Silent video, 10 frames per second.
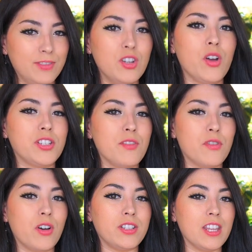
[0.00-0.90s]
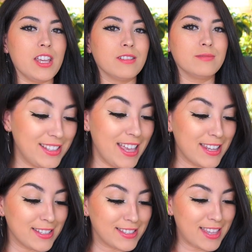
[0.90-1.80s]
Naughty Voti. Is he
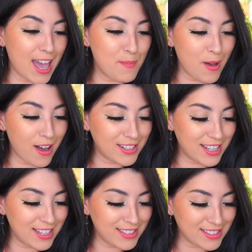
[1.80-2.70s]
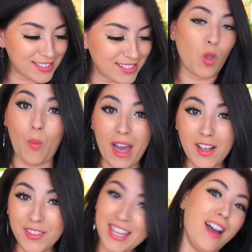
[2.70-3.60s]
an escape artist?
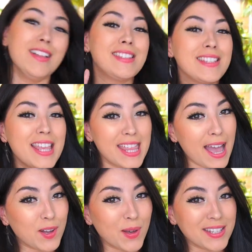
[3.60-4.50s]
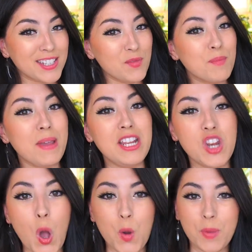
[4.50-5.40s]
Well, the answer to that question would be
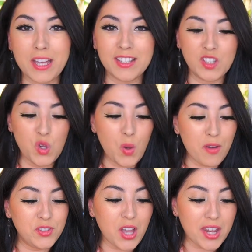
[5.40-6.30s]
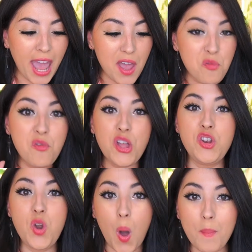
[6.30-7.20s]
no, because you have done a
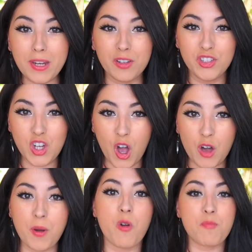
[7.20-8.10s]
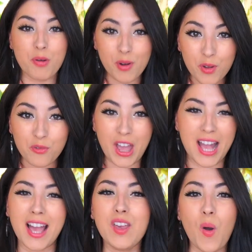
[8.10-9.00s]
phenomenal job of
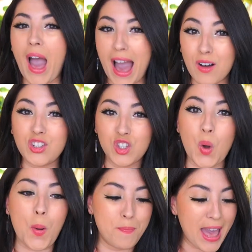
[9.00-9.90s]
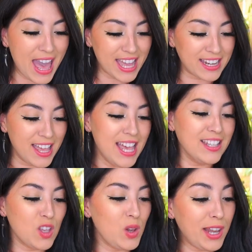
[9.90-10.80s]
proofing your outdoor pen.
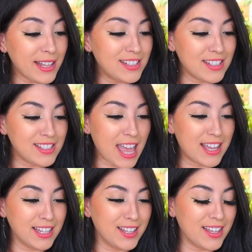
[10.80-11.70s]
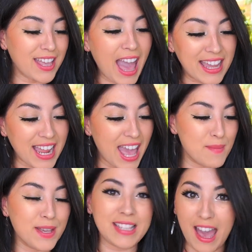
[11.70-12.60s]
So let's just take a look at
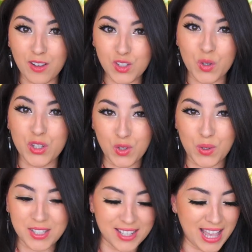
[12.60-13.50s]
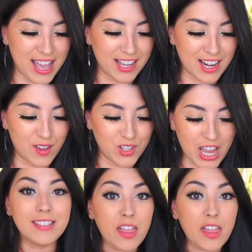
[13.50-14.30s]
Emma's outdoor tortoise enclosure.